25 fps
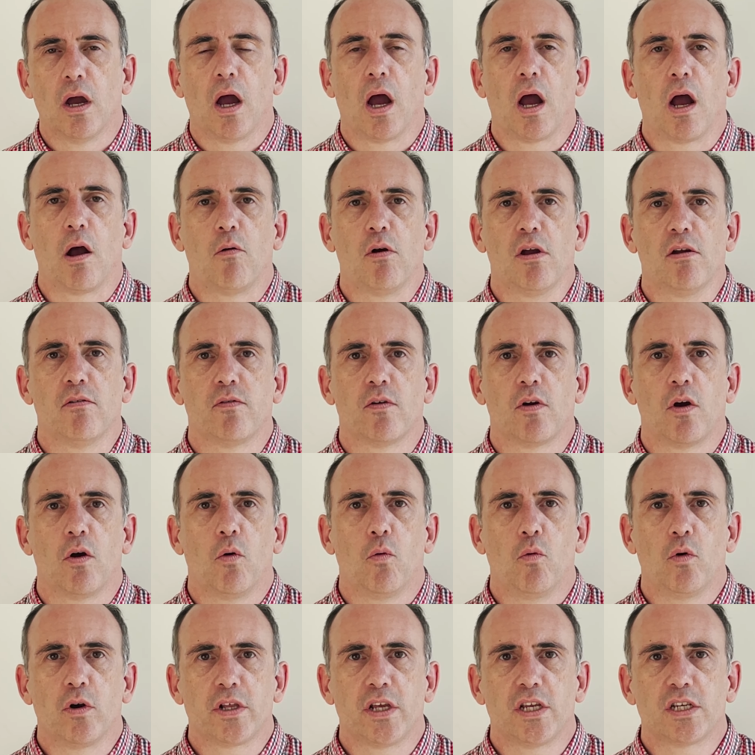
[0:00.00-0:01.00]
However,
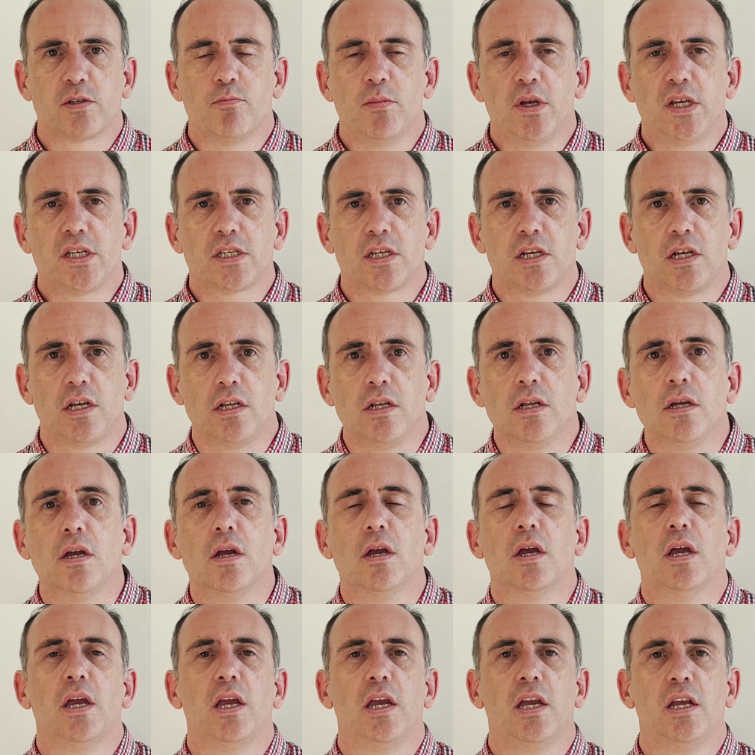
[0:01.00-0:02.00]
what is missing
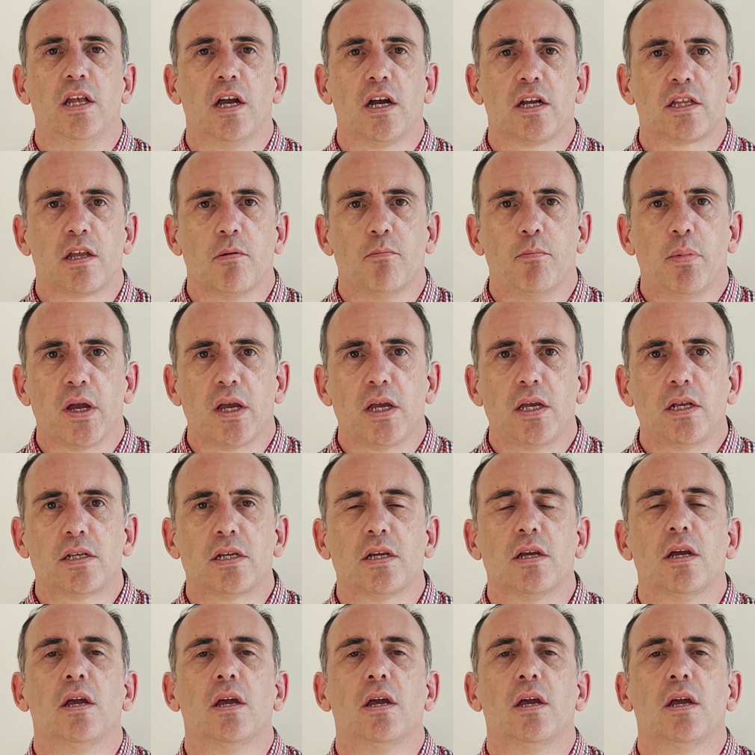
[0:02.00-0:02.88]
in our debate